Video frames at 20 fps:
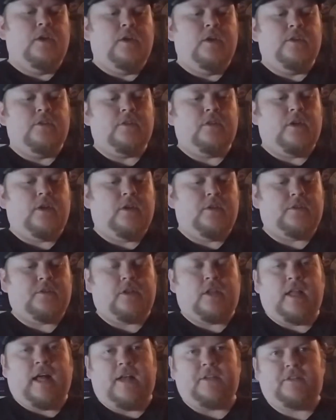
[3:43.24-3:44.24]
So this is a
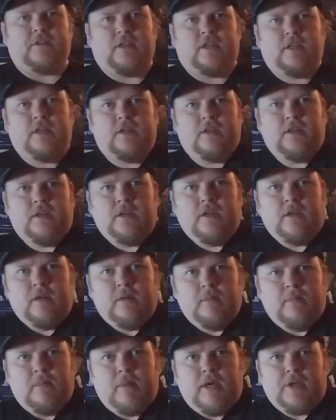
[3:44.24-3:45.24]
classic,
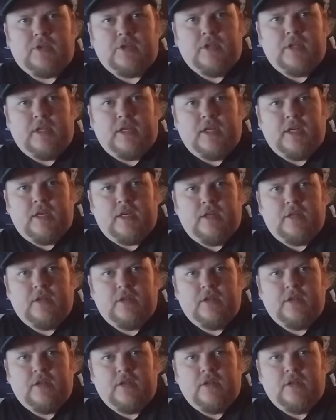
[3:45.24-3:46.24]
Major League.
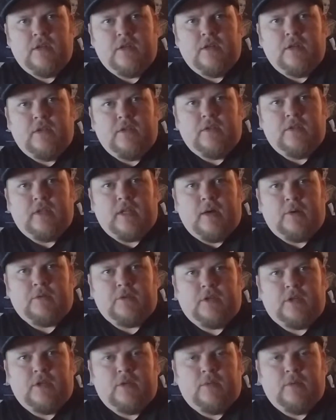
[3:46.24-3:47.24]
That was a
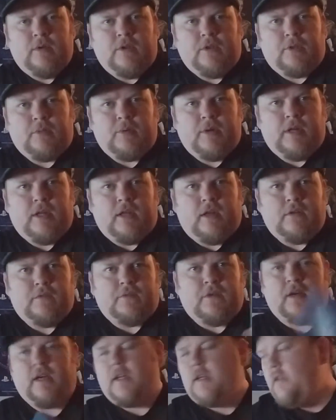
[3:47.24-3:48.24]
Goodwill $3
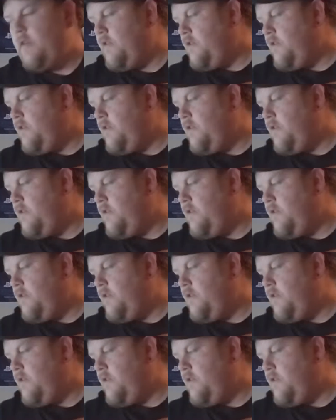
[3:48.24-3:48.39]
fine.